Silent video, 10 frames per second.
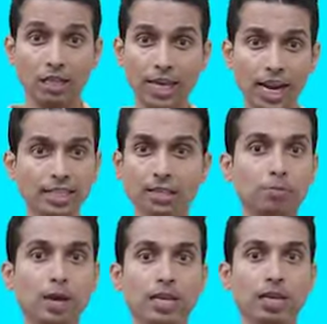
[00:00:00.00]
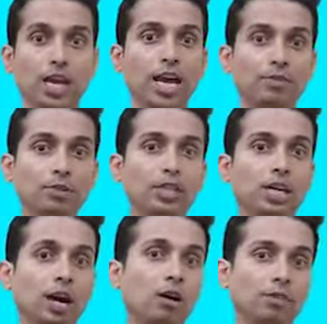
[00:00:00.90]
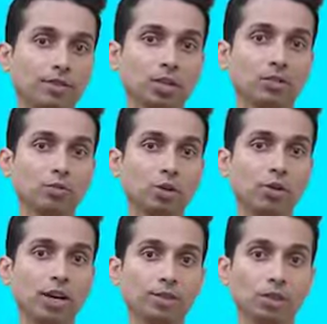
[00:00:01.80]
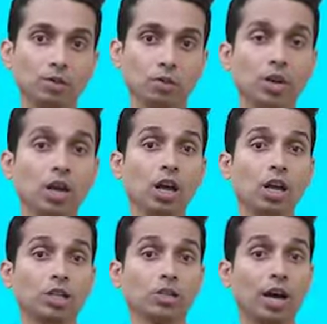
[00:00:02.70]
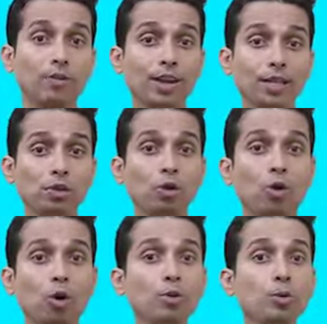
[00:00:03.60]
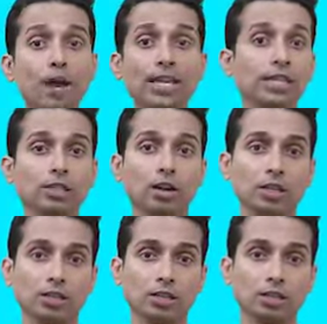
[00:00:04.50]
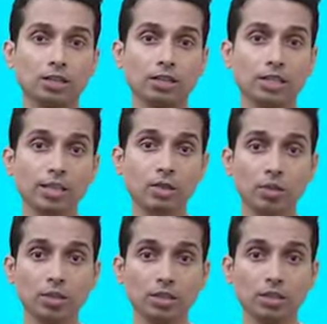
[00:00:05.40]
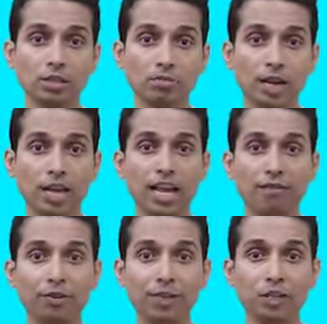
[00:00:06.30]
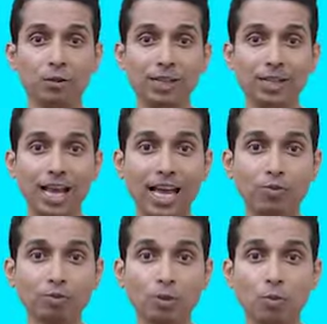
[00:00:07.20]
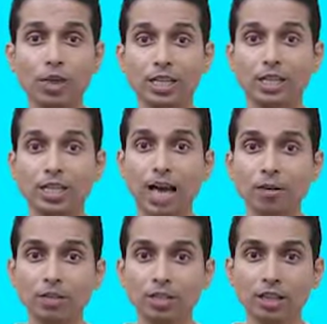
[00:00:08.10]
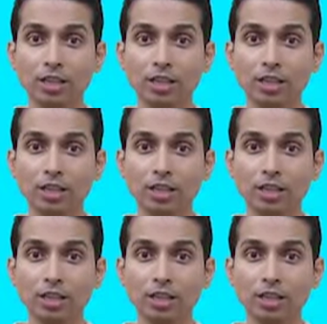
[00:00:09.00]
Then I said, my God, I have to get out of this. What do I have to do? So I went to a homeopathic doctor. They took my life history, and you know what turned out?